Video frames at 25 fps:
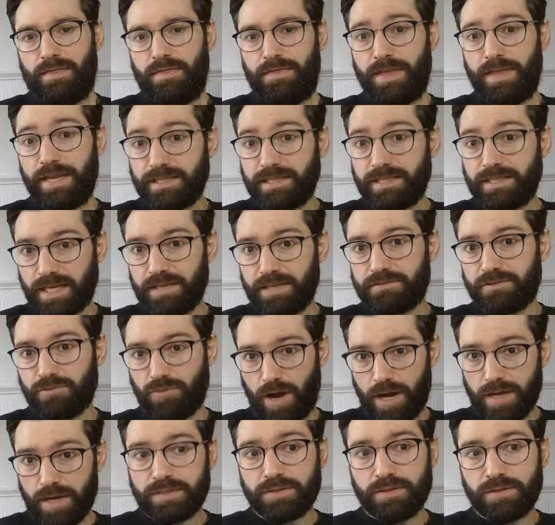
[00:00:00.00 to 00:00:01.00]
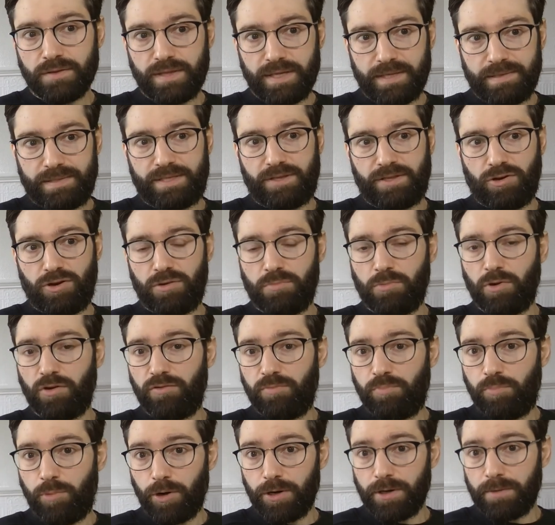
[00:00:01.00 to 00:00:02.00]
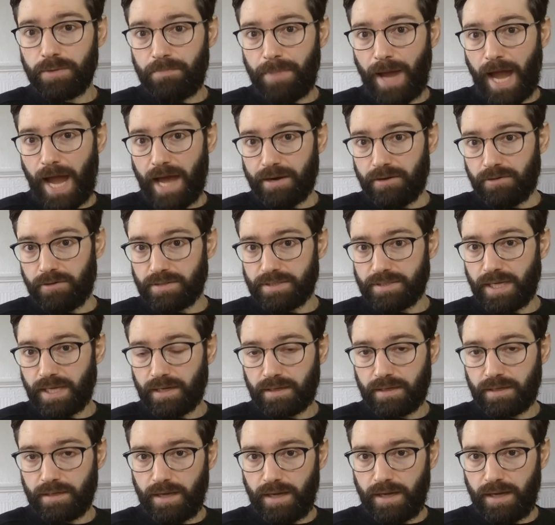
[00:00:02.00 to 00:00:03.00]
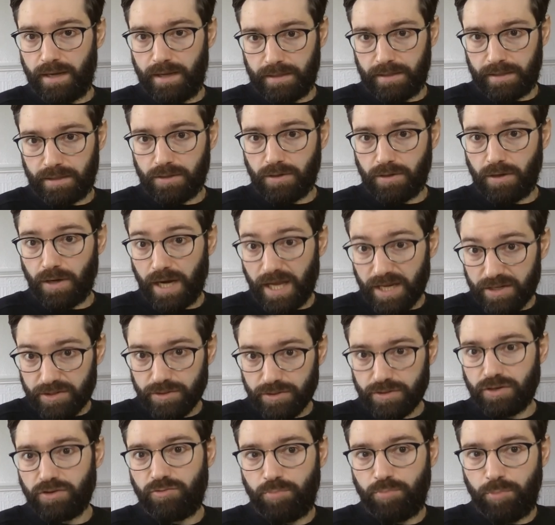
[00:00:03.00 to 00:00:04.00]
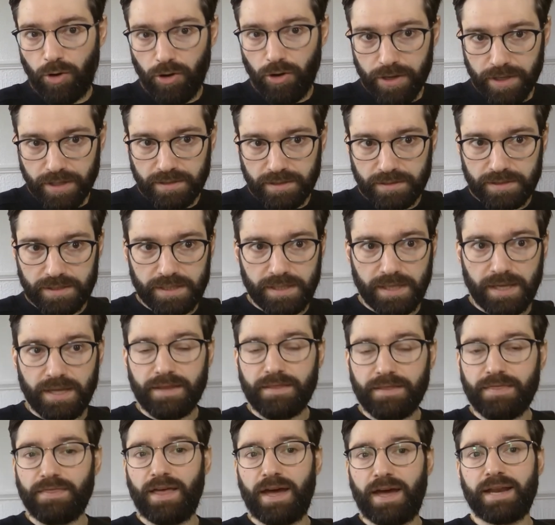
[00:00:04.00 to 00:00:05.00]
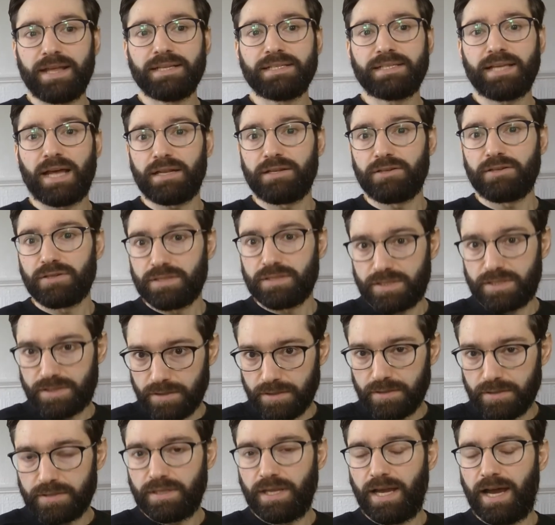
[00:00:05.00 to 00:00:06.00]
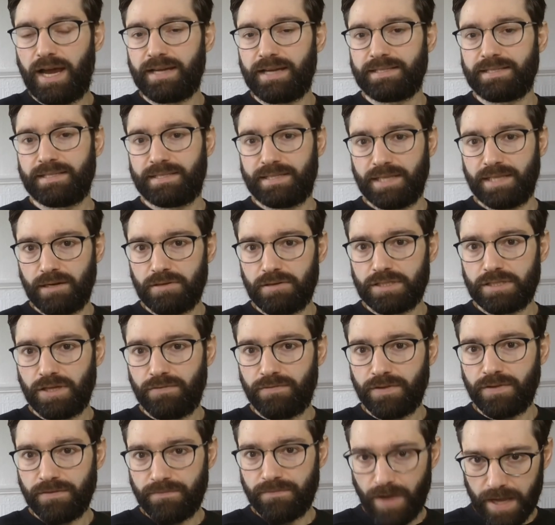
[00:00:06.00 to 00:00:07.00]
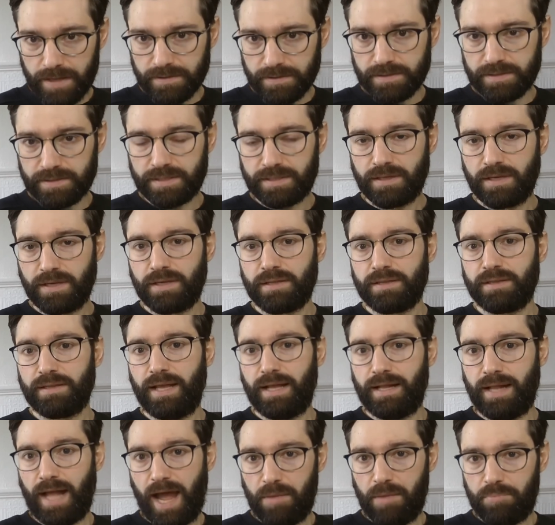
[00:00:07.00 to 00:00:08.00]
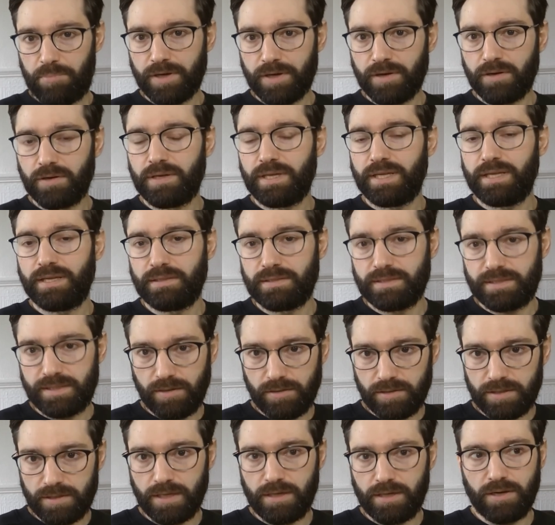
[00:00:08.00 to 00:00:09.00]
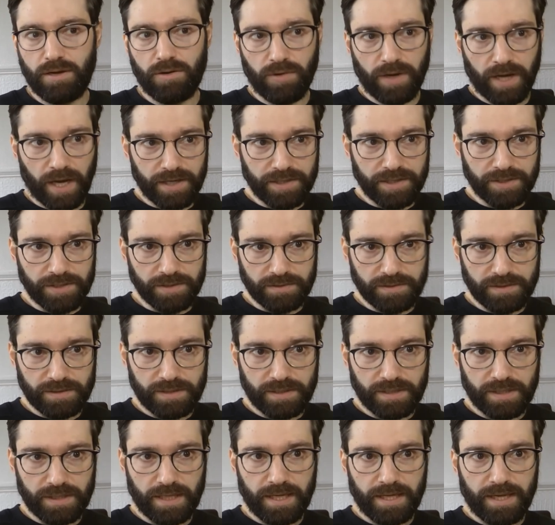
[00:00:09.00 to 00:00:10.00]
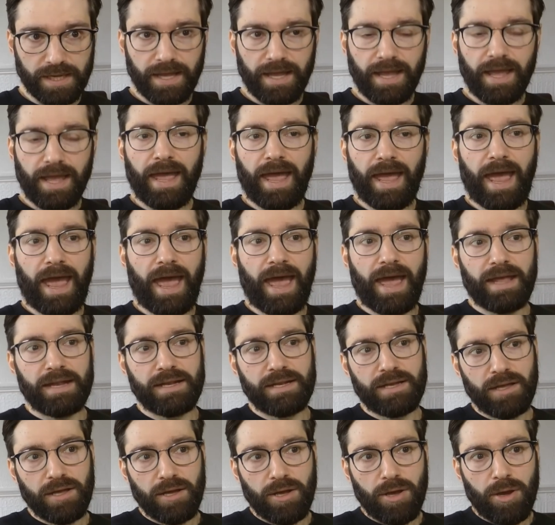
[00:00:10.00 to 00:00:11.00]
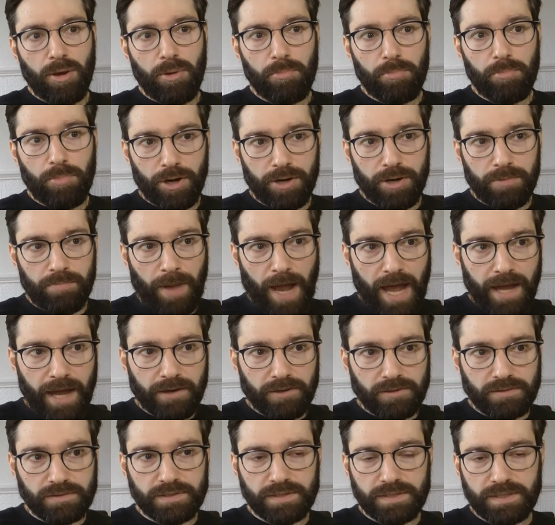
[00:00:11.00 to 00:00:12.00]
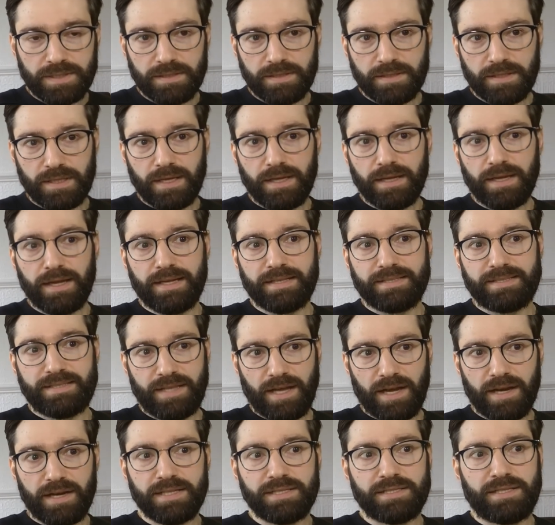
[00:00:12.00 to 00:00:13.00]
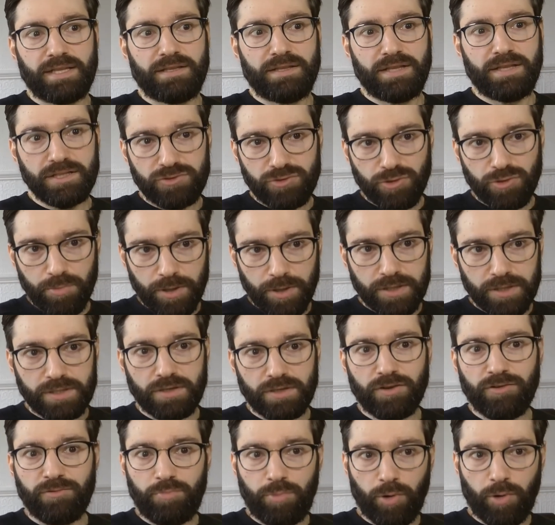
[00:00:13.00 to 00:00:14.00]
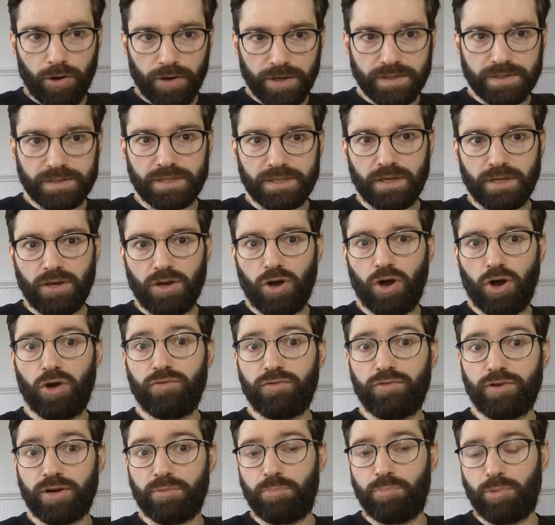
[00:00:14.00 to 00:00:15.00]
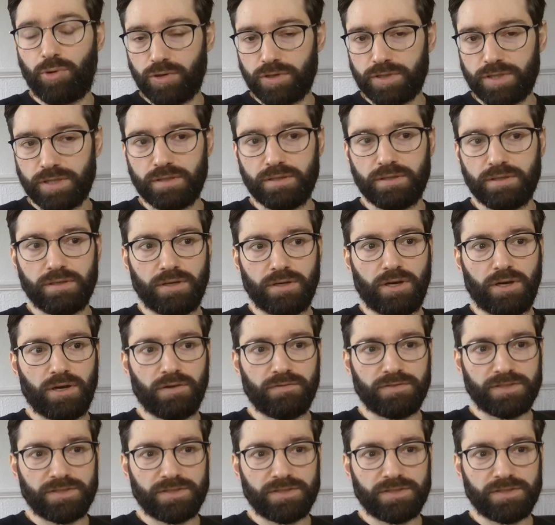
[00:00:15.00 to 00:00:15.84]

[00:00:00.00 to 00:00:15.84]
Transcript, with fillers: This gives rise to this term of point patterns, a, a, collection of points that is understood as a series of events that happen only in certain locations. And Point patterns studies the distribution of points over a portion of